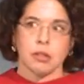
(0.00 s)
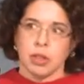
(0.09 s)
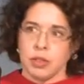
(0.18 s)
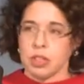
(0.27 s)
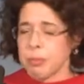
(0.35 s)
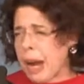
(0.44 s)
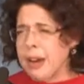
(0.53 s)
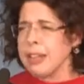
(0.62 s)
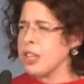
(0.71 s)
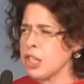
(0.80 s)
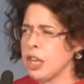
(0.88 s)

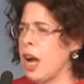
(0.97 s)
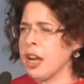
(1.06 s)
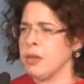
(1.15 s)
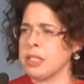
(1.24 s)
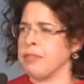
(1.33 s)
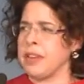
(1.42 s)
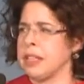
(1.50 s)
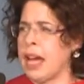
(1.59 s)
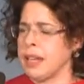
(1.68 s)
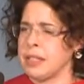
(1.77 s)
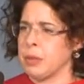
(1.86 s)
Apparently, Chicago is a
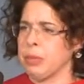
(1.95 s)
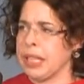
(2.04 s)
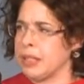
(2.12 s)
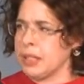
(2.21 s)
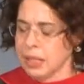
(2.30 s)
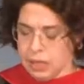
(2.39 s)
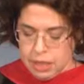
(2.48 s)
fantastic place.